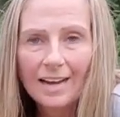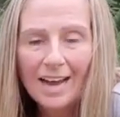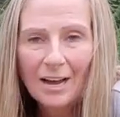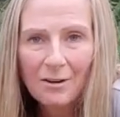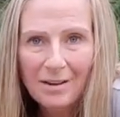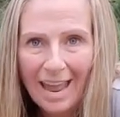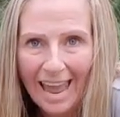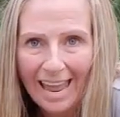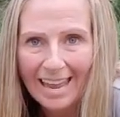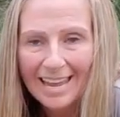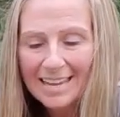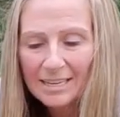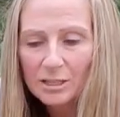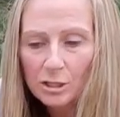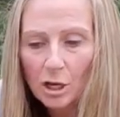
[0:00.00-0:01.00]
Okay,
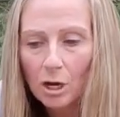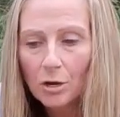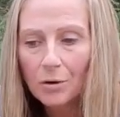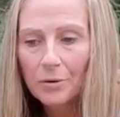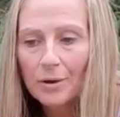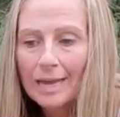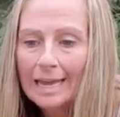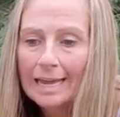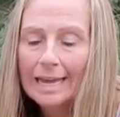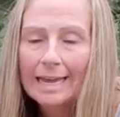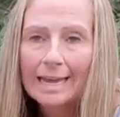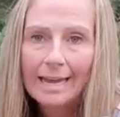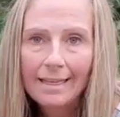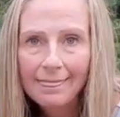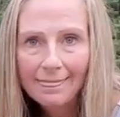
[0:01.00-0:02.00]
so
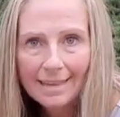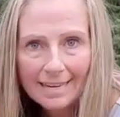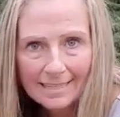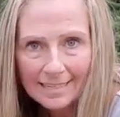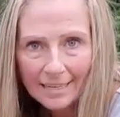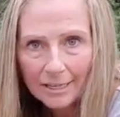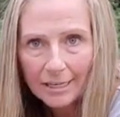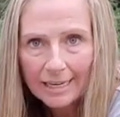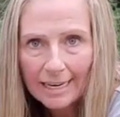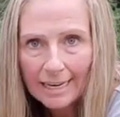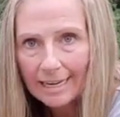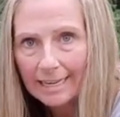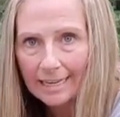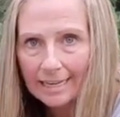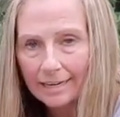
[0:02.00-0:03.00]
this area
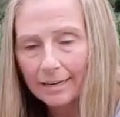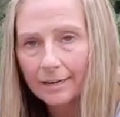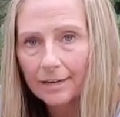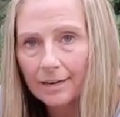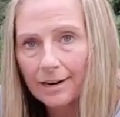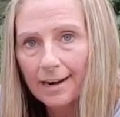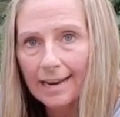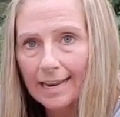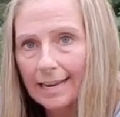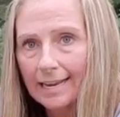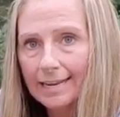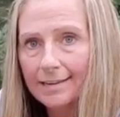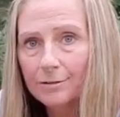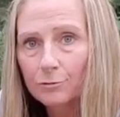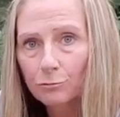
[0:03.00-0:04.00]
here
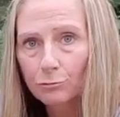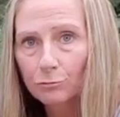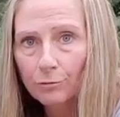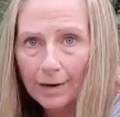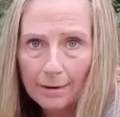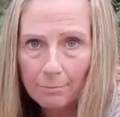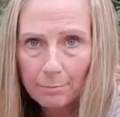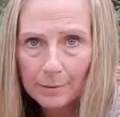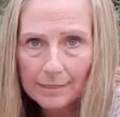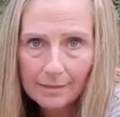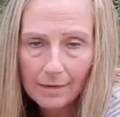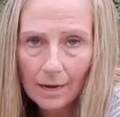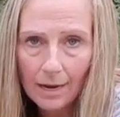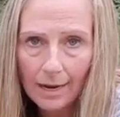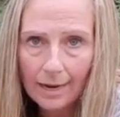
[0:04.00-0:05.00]
is right
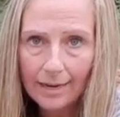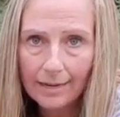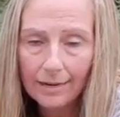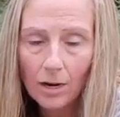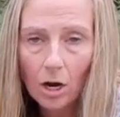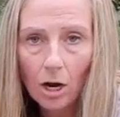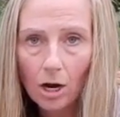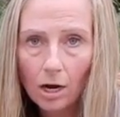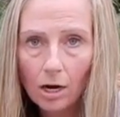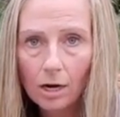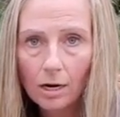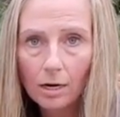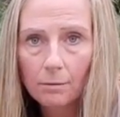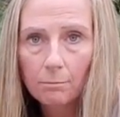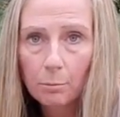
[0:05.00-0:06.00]
beside
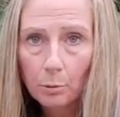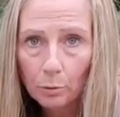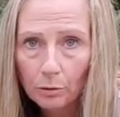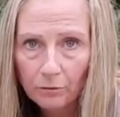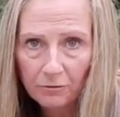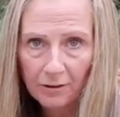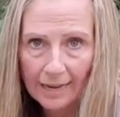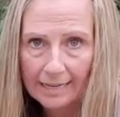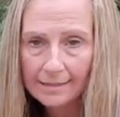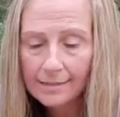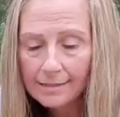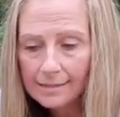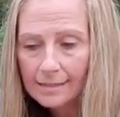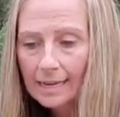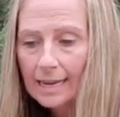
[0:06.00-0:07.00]
our pool
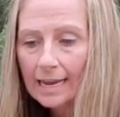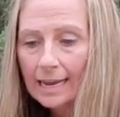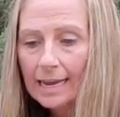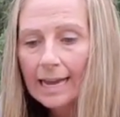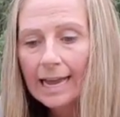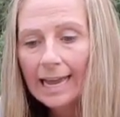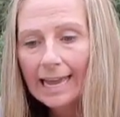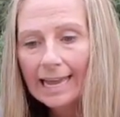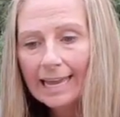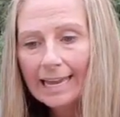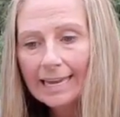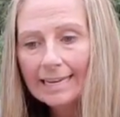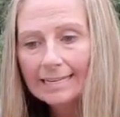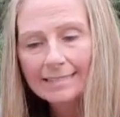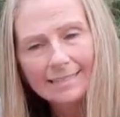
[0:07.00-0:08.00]
fence,
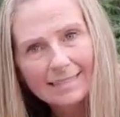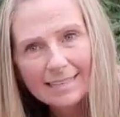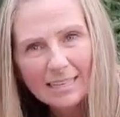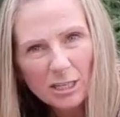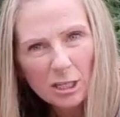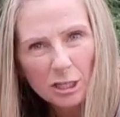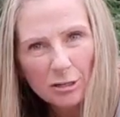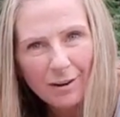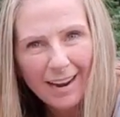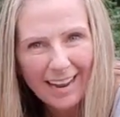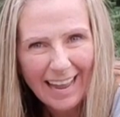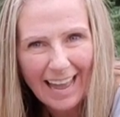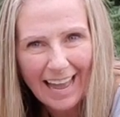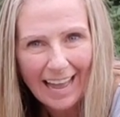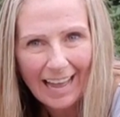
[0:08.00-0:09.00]
and this year I
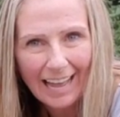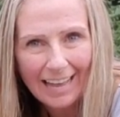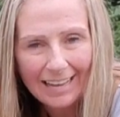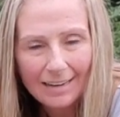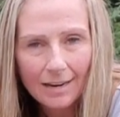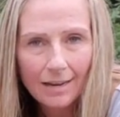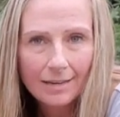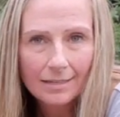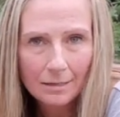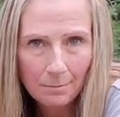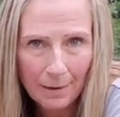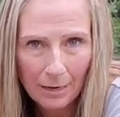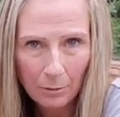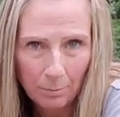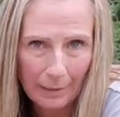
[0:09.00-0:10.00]
had
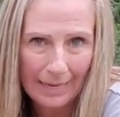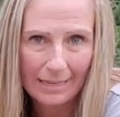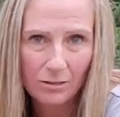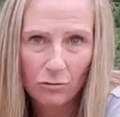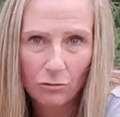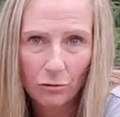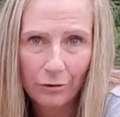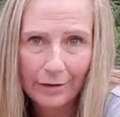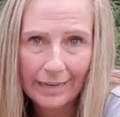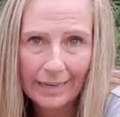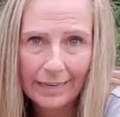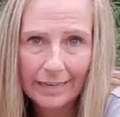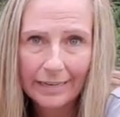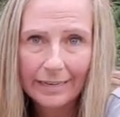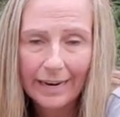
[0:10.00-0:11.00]
tomato plants growing
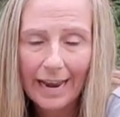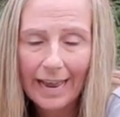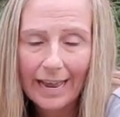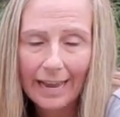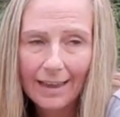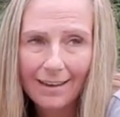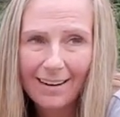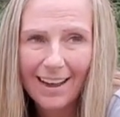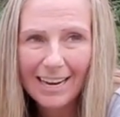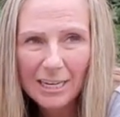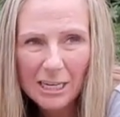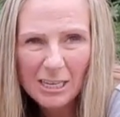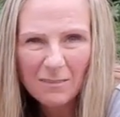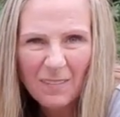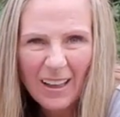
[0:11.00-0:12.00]
here and I
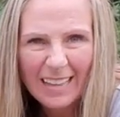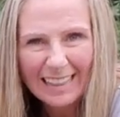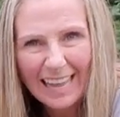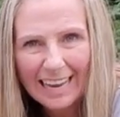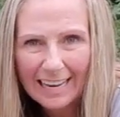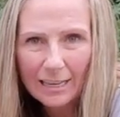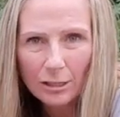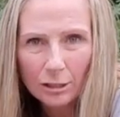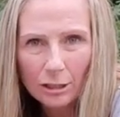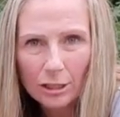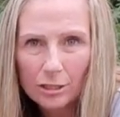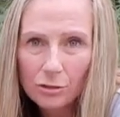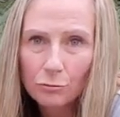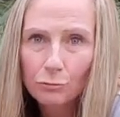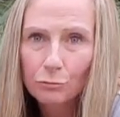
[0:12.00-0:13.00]
just felt like it
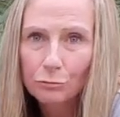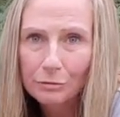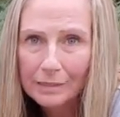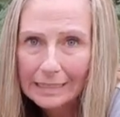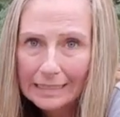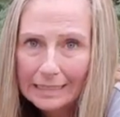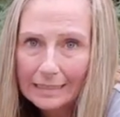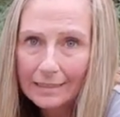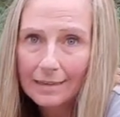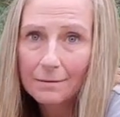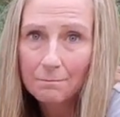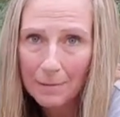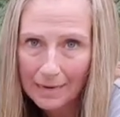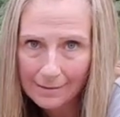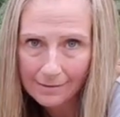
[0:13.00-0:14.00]
looked really
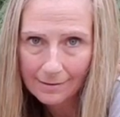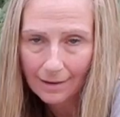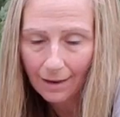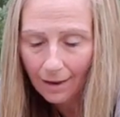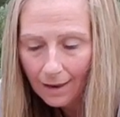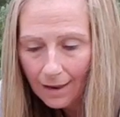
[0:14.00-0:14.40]
messy,